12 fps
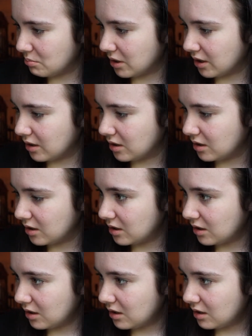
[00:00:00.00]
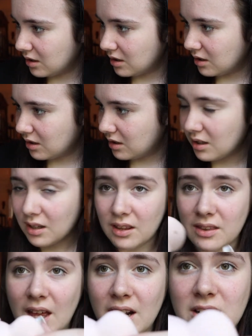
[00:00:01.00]
but
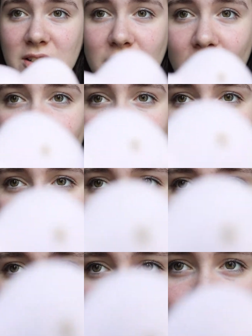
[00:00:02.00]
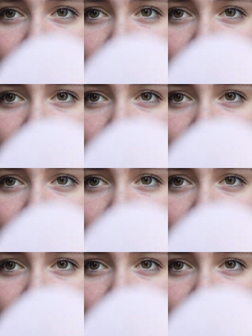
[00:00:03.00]
that is gross. Like you can